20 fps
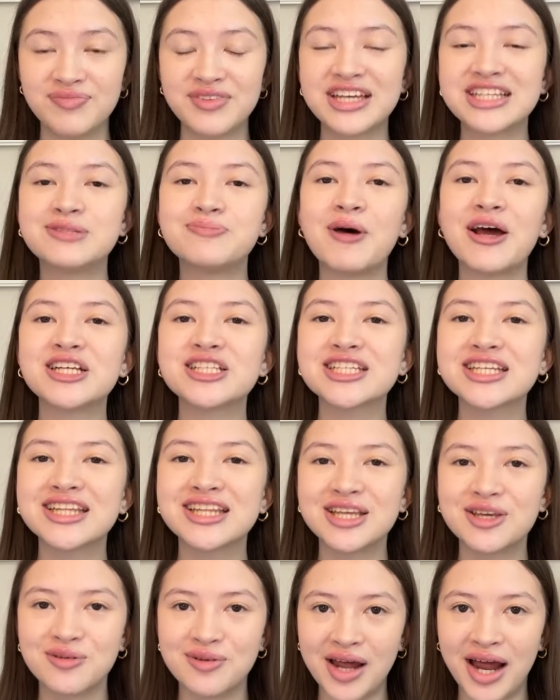especially in the
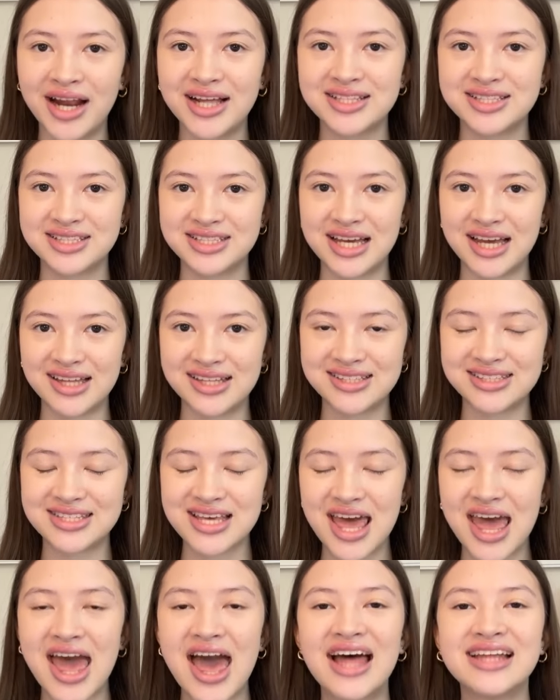United States,
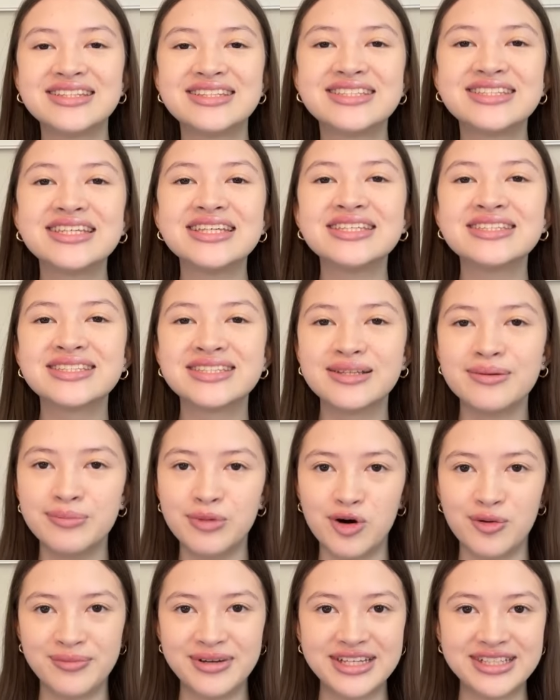and seized the
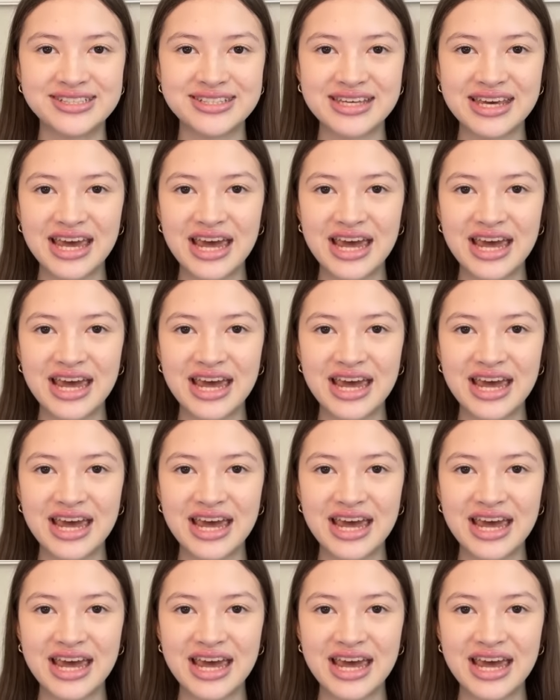moment.